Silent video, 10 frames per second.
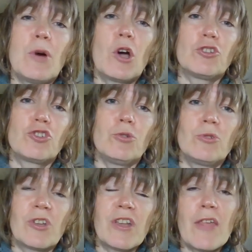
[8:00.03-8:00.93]
might
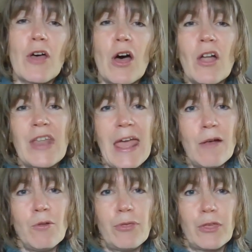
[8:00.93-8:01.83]
choose another
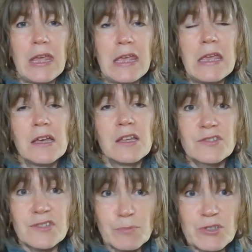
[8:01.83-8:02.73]
unhealthy
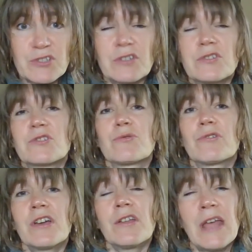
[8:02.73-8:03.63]
substance or
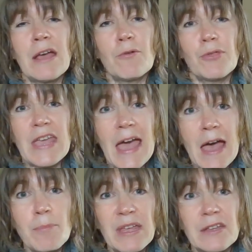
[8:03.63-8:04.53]
an unhealthy
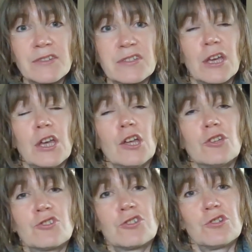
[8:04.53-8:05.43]
habit
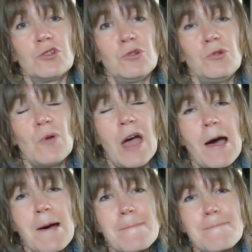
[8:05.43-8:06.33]
to
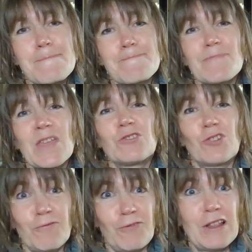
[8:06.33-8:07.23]

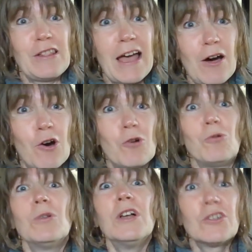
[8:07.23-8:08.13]
fill that
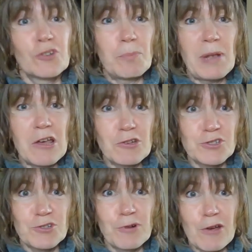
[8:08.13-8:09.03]
hole, to
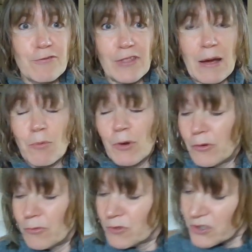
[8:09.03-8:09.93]
plaster over that
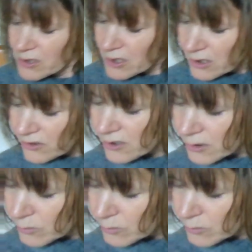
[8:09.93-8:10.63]
wound. Did I